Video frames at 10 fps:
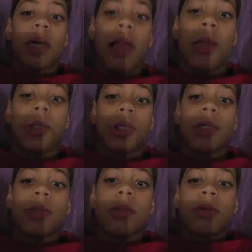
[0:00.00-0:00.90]

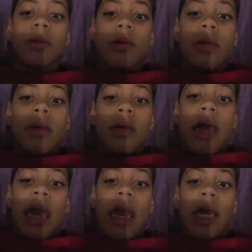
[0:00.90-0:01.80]
challenges
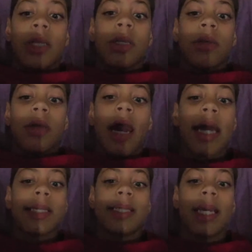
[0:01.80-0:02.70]
and
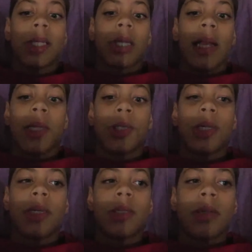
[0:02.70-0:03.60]
hide and seek
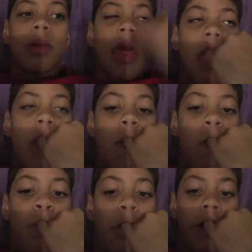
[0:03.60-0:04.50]
challenges,
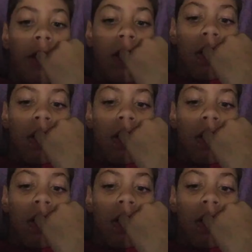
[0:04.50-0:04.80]
but